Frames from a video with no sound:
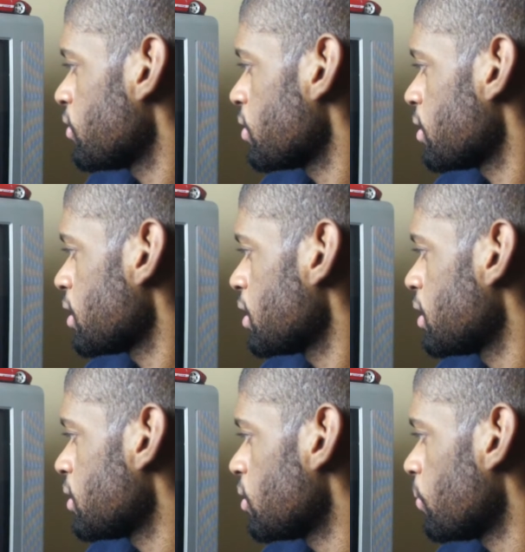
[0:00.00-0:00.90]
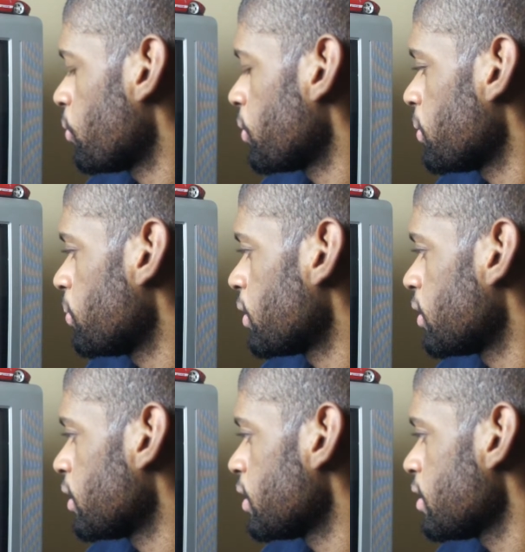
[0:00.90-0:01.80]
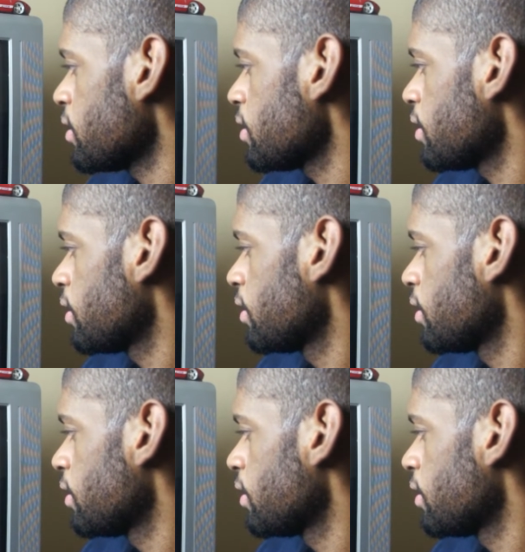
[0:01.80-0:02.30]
you can see, it's a pretty big list.